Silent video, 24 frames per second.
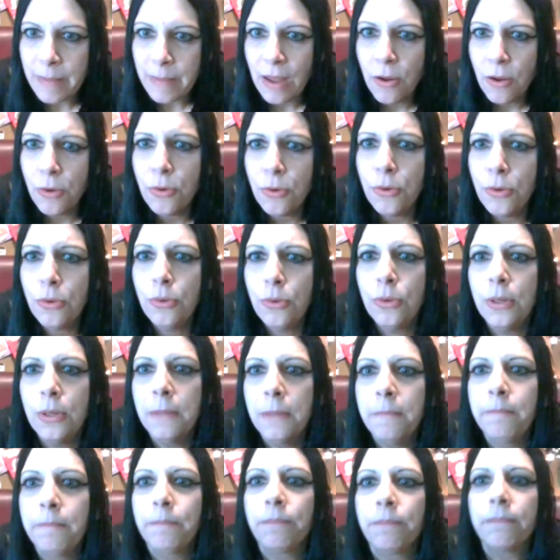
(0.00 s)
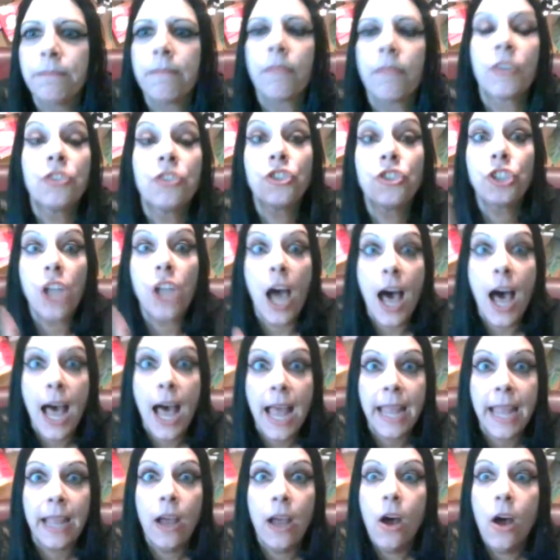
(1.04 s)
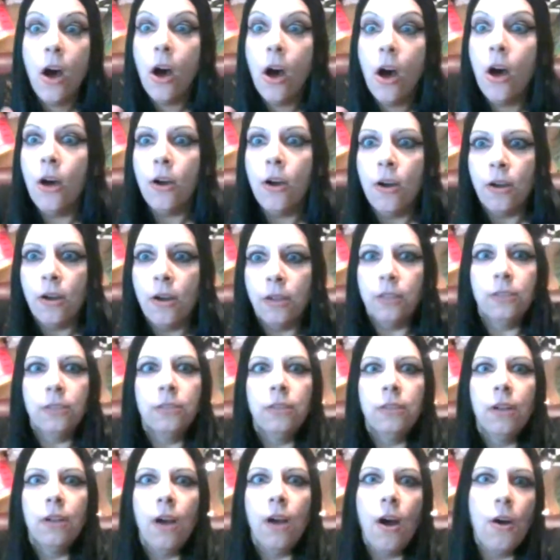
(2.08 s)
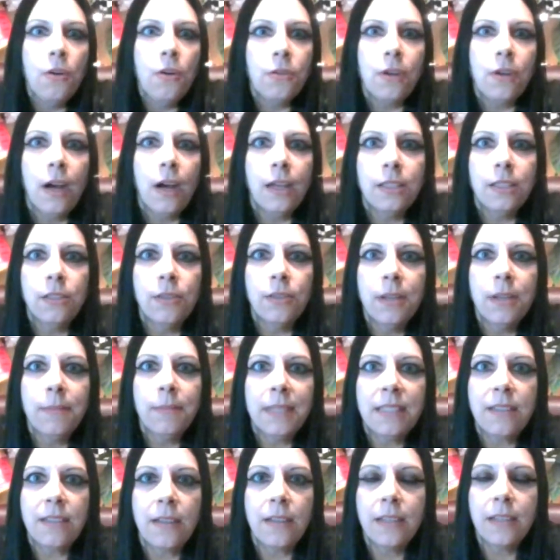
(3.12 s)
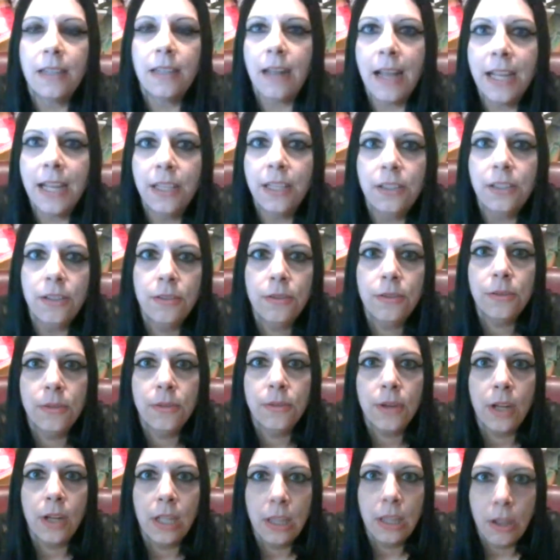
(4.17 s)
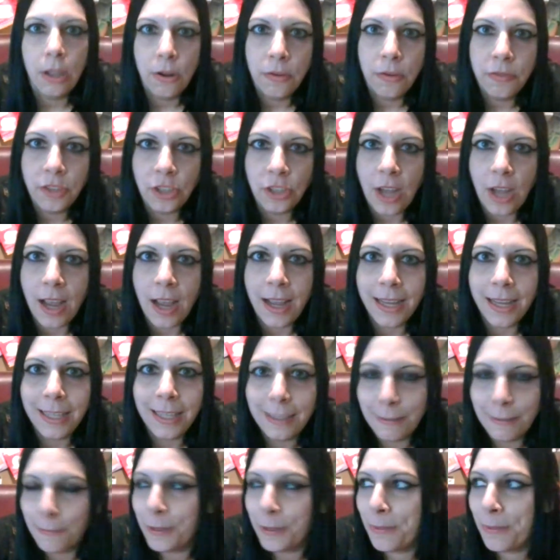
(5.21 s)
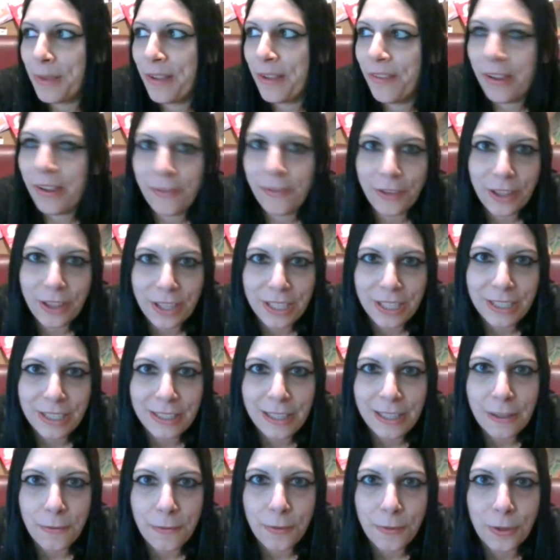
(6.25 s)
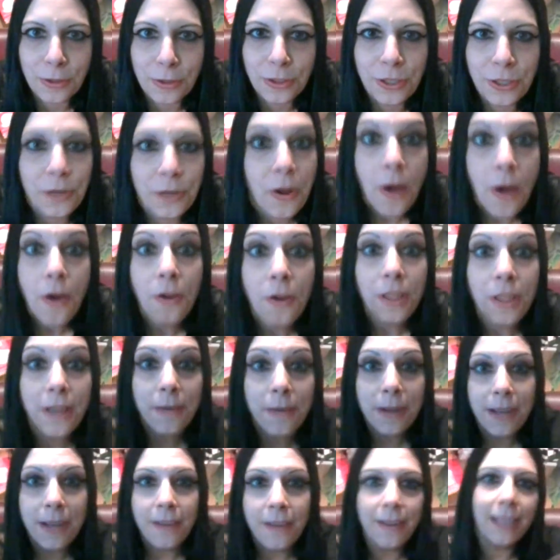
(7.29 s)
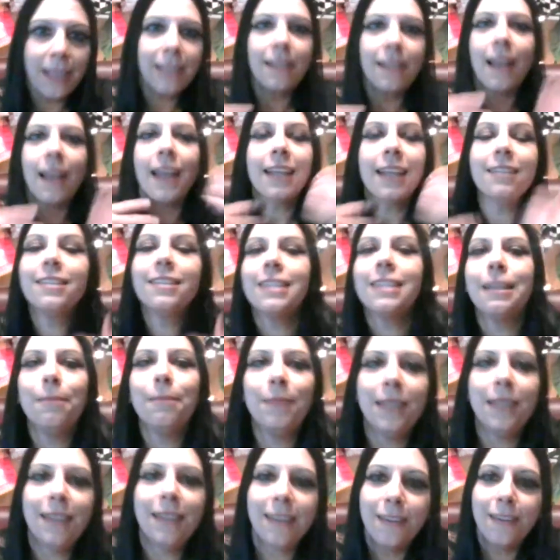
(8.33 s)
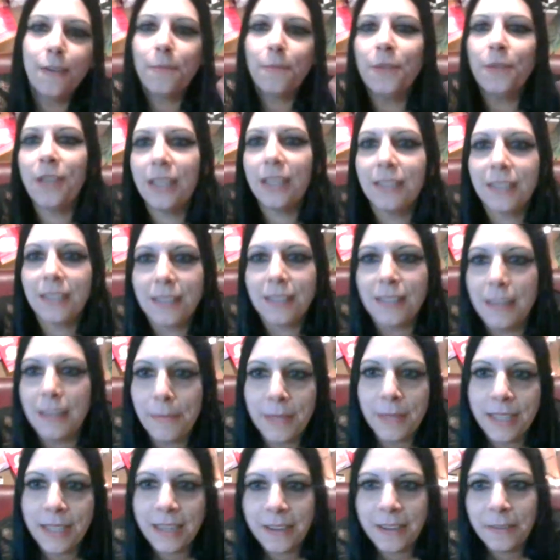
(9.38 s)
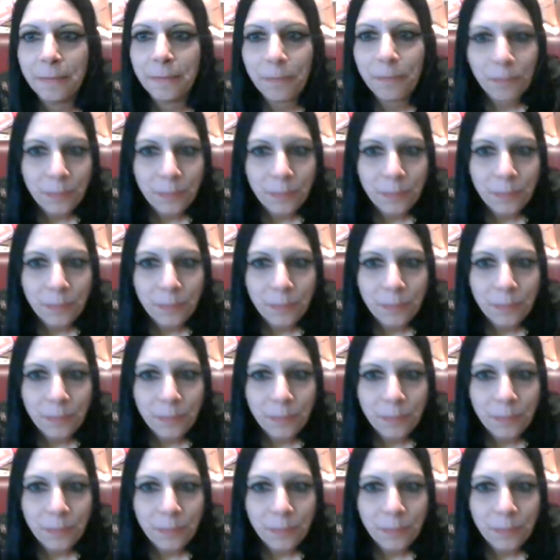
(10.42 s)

Ooh, chai. Oh God, don't get me started. I could do clove chai is one of my favorite things in the world too. Oh, there we go. I can see me. I hope you guys can see me now.